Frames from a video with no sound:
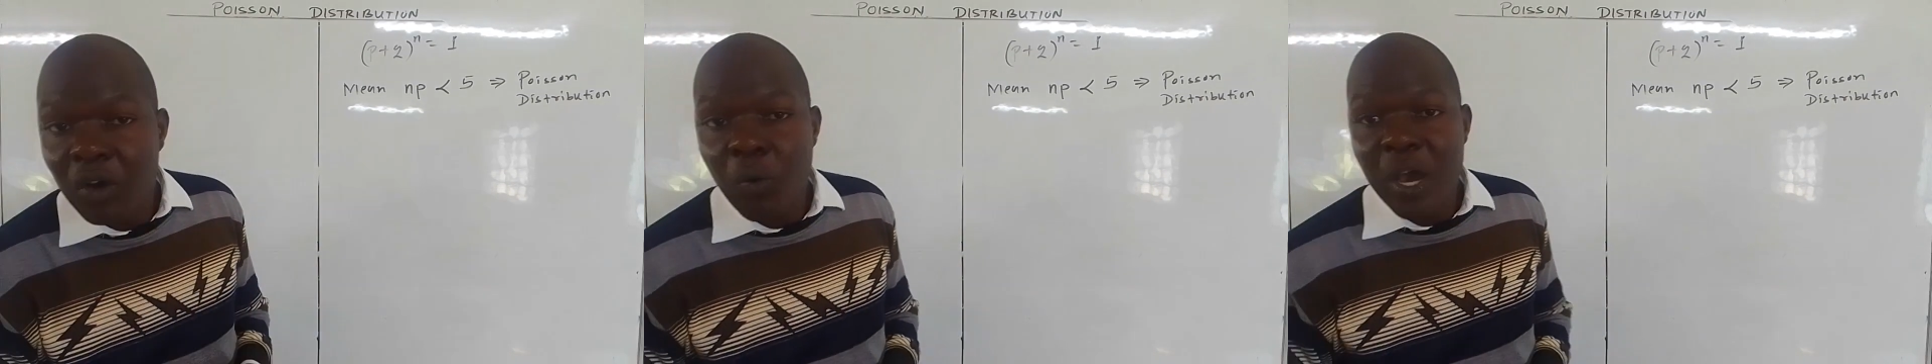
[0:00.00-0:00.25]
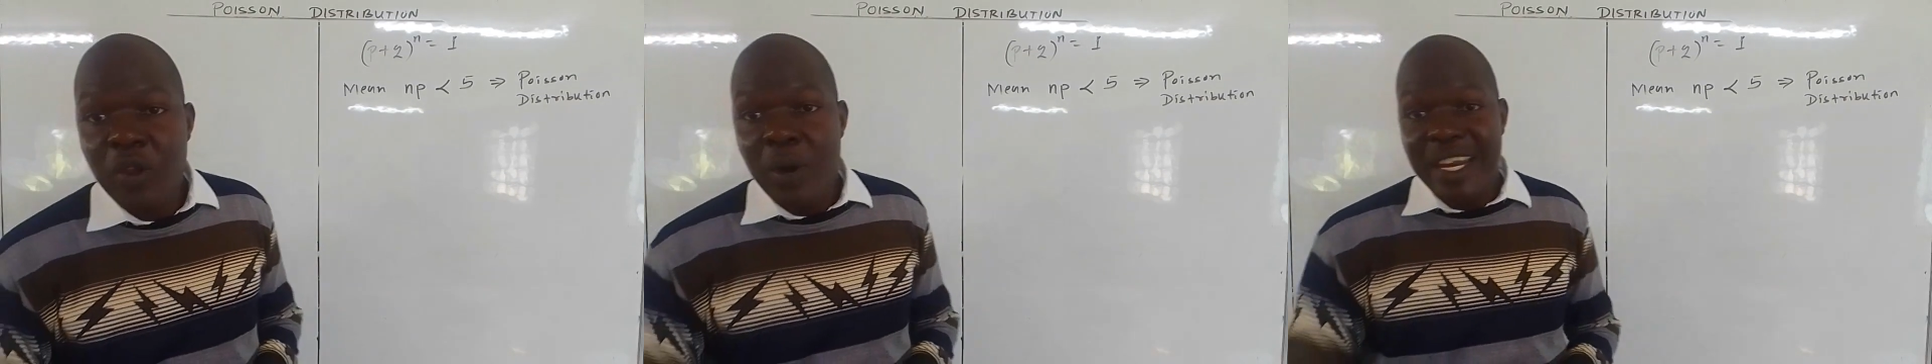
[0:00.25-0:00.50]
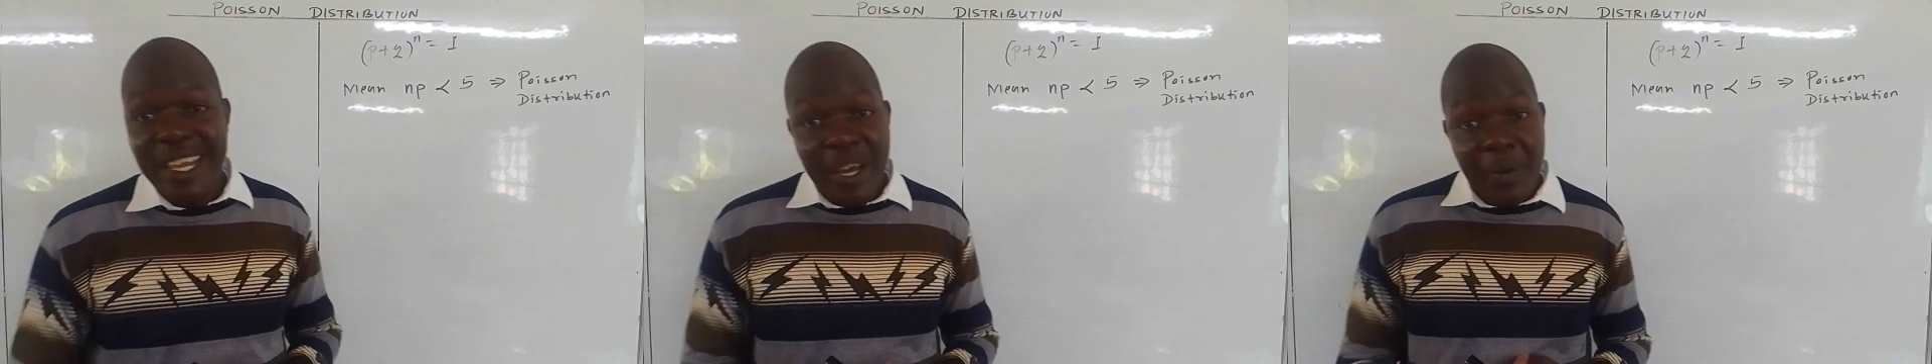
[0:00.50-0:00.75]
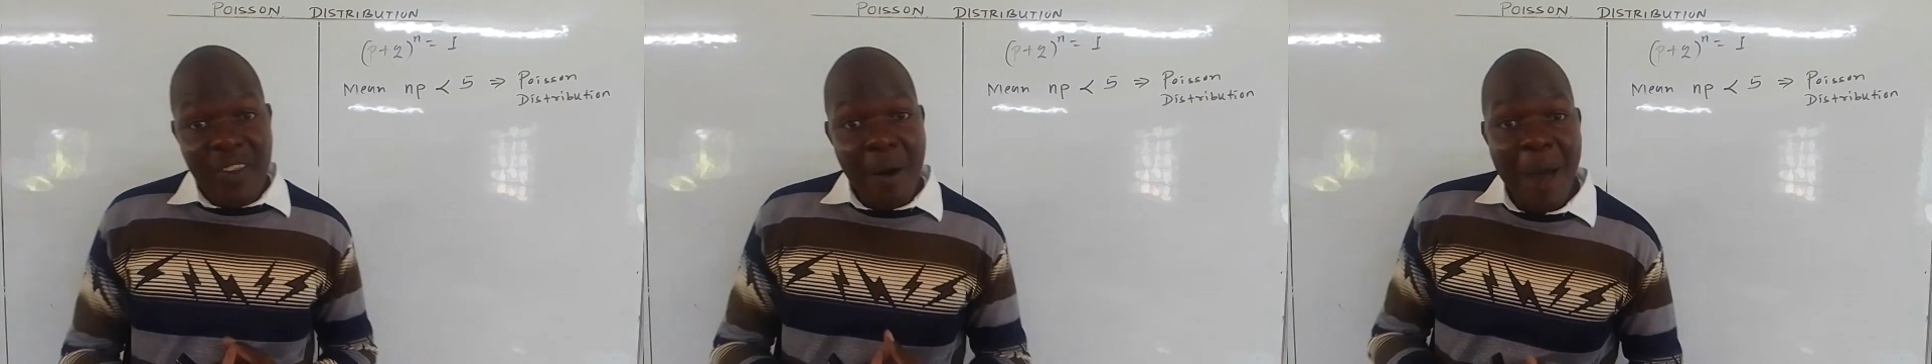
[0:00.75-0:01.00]
when you are
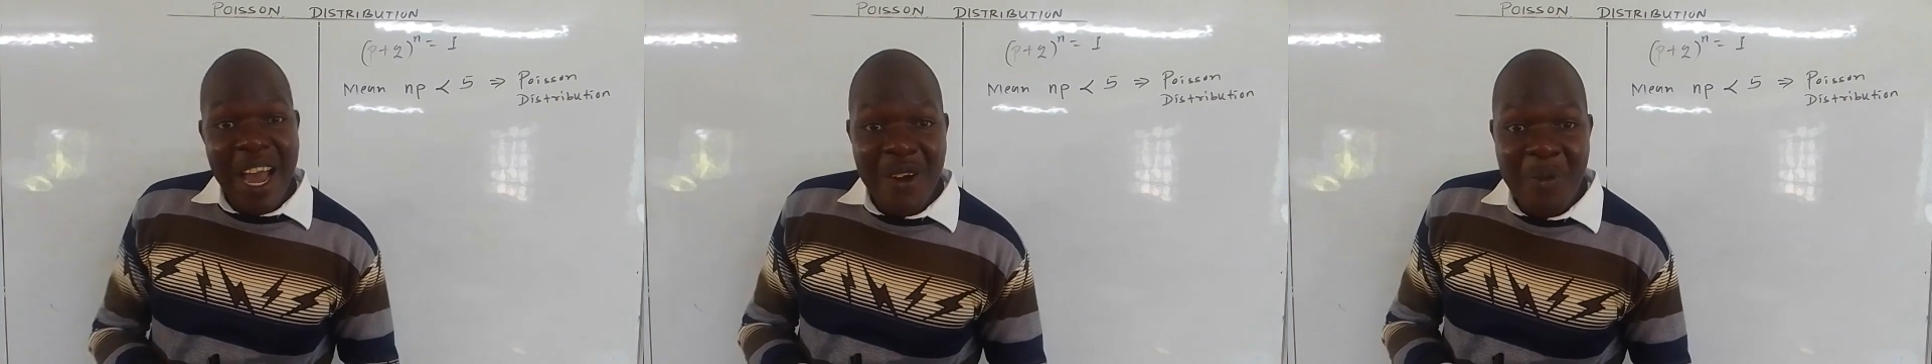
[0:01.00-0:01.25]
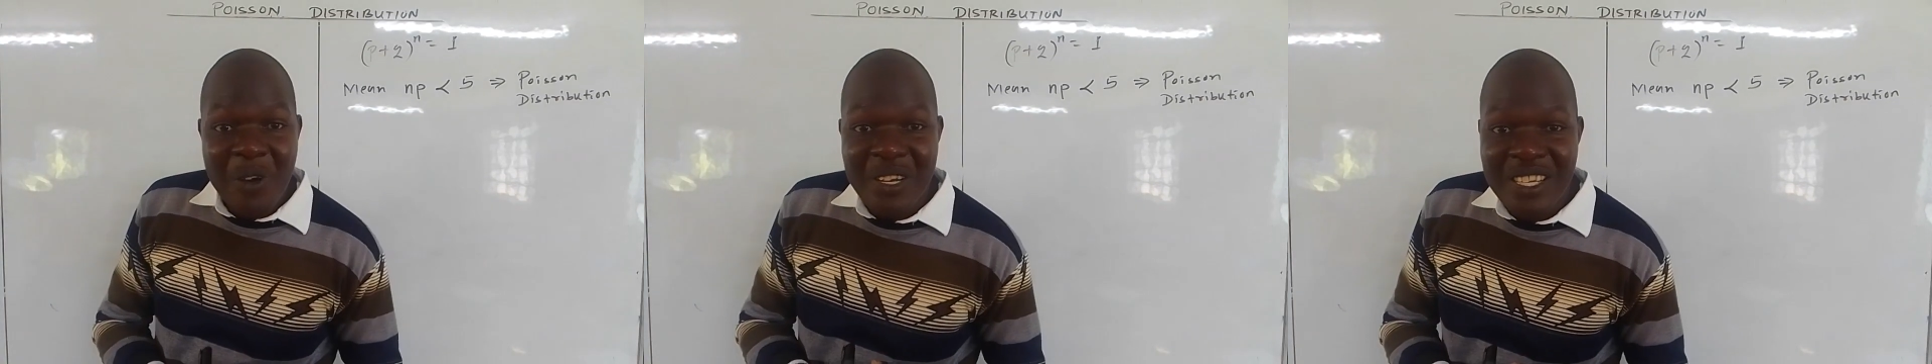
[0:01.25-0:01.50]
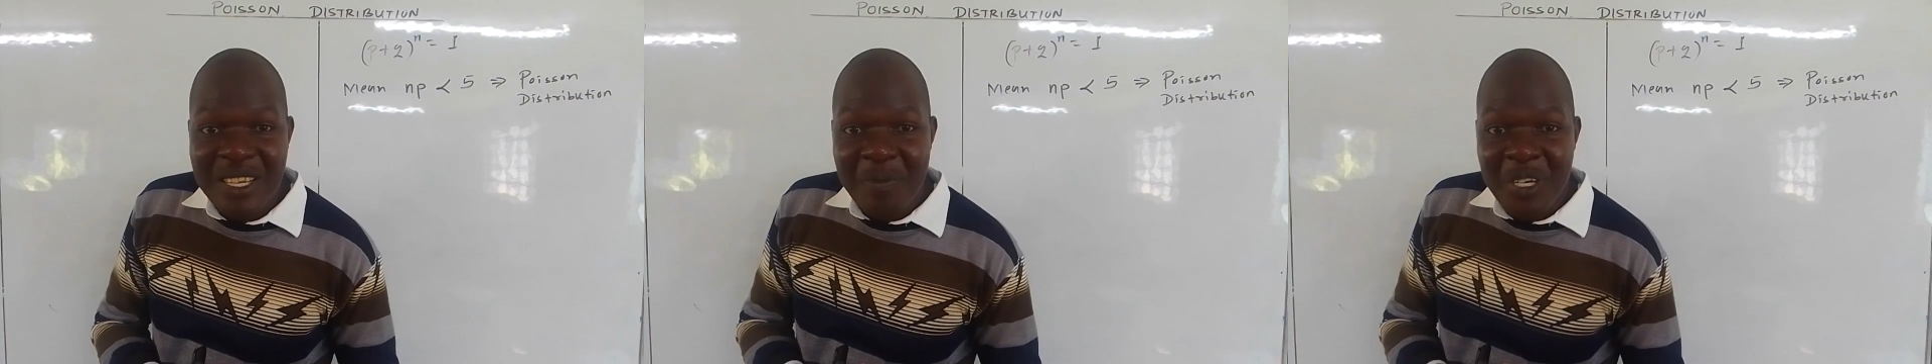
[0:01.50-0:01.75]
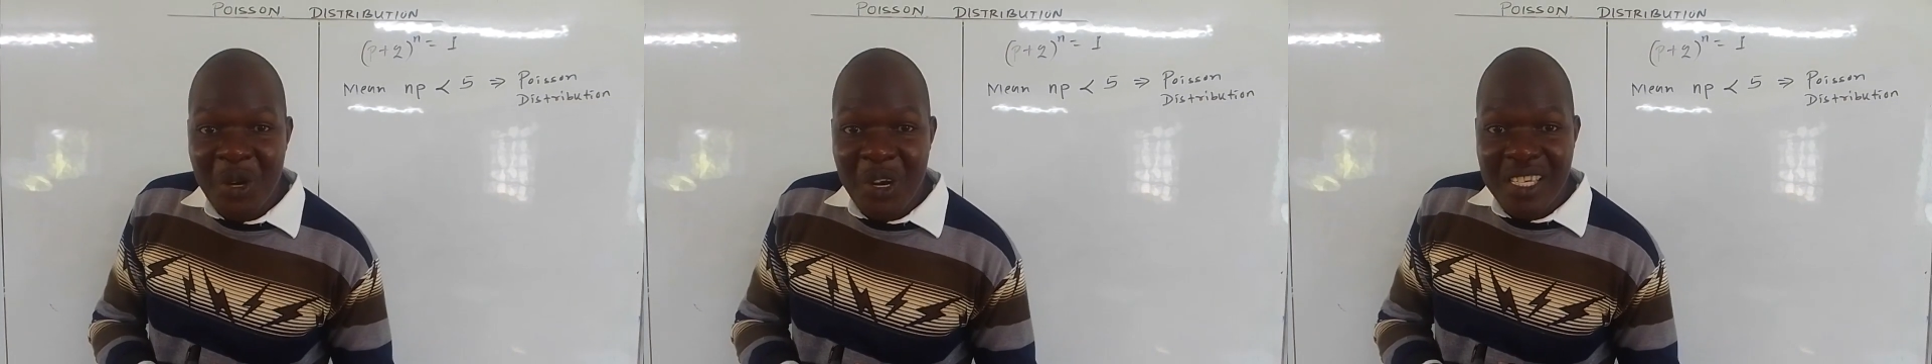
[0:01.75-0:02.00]
dealing with a binomial
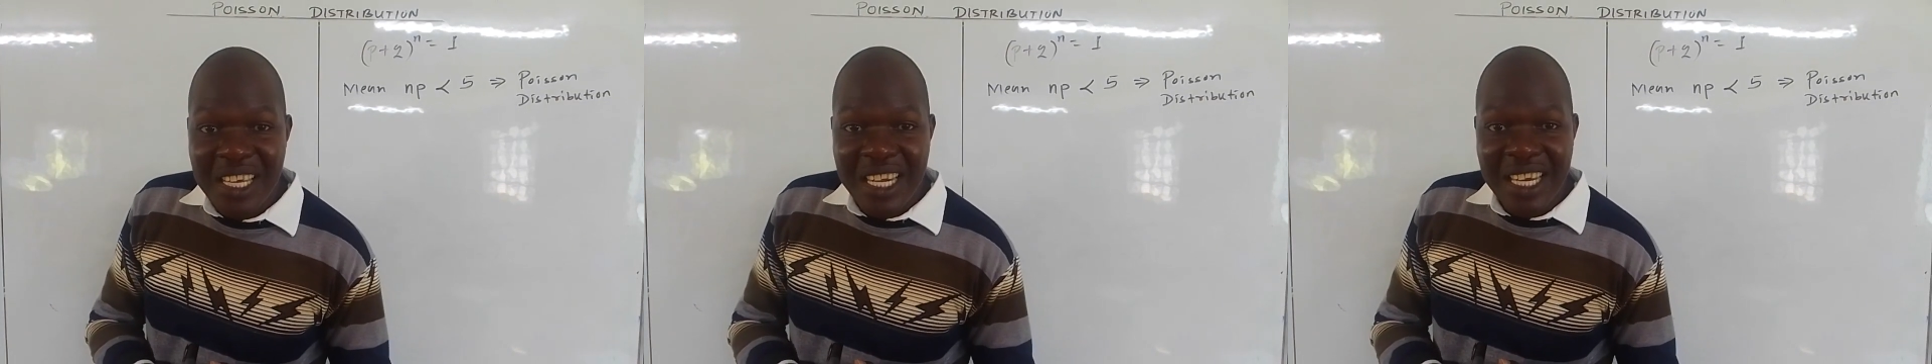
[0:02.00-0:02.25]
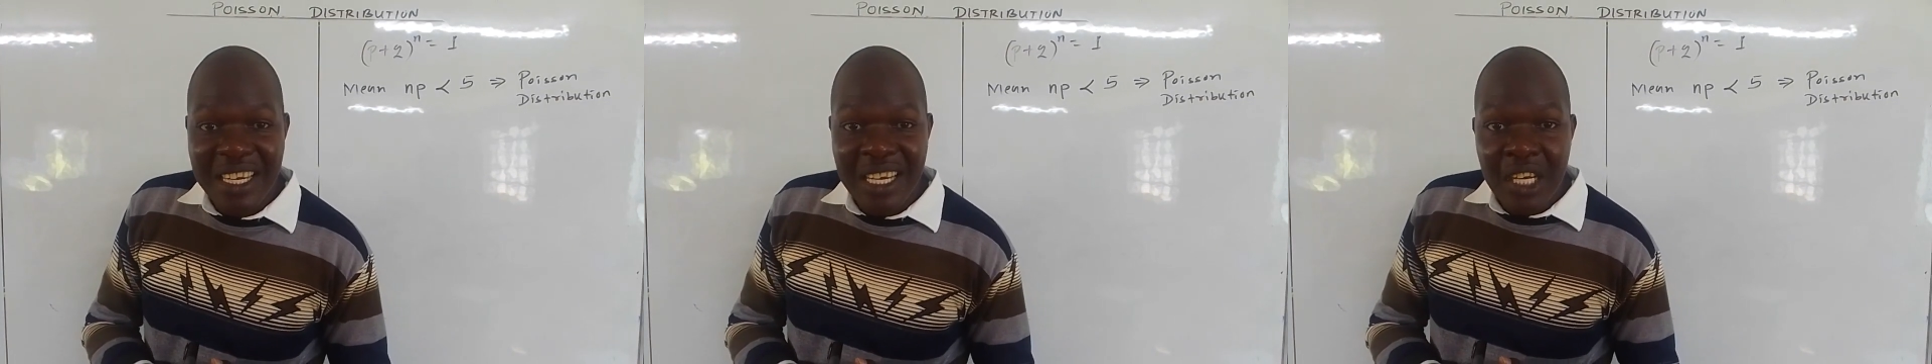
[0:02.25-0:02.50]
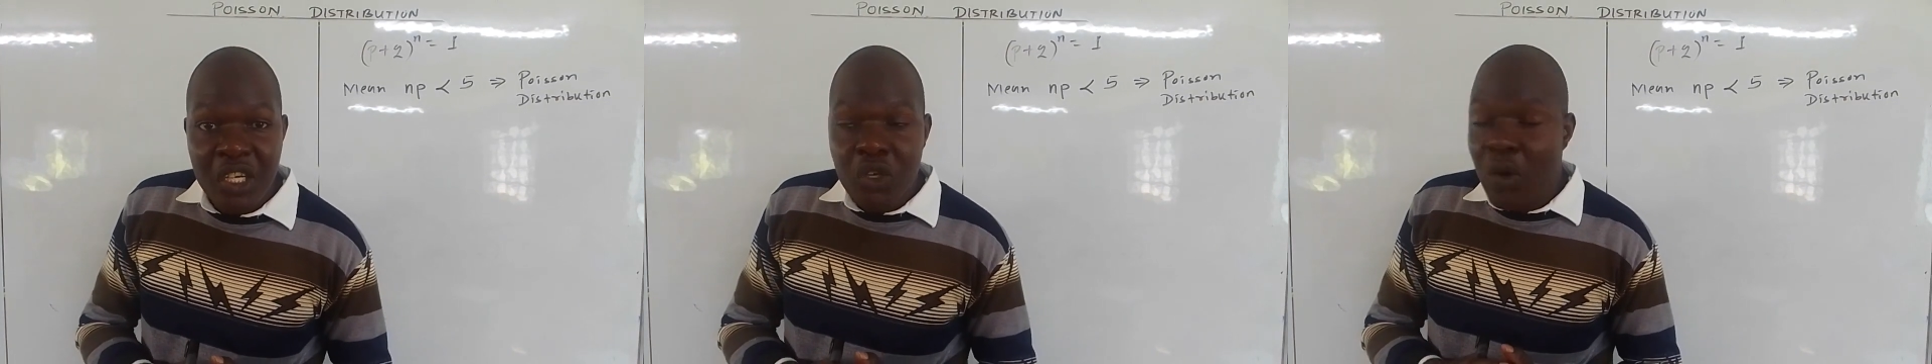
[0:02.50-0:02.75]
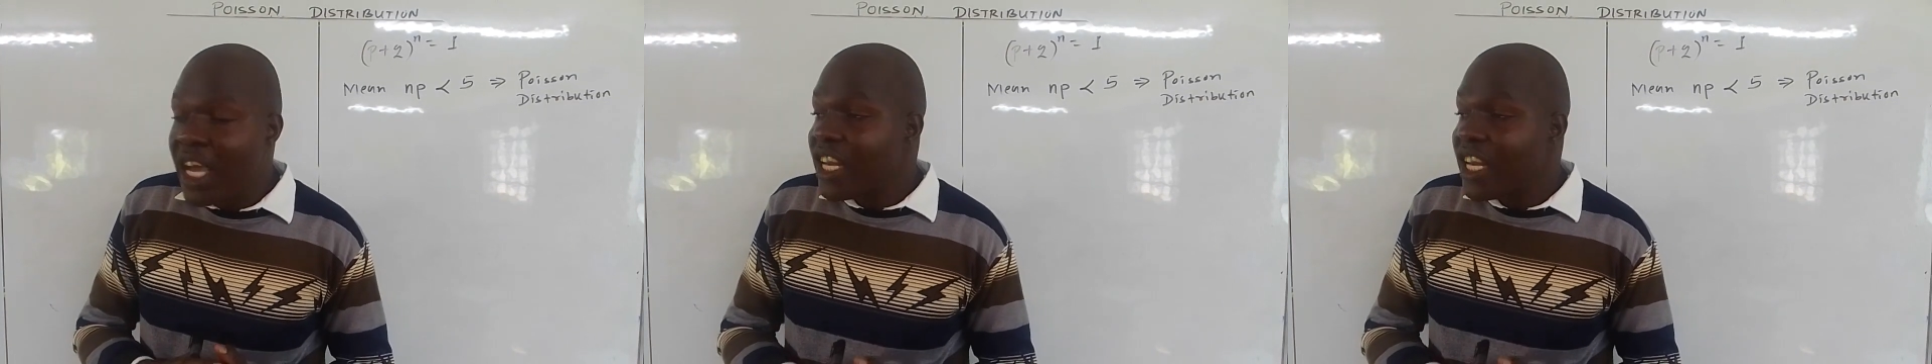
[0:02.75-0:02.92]
distribution, isn't it? So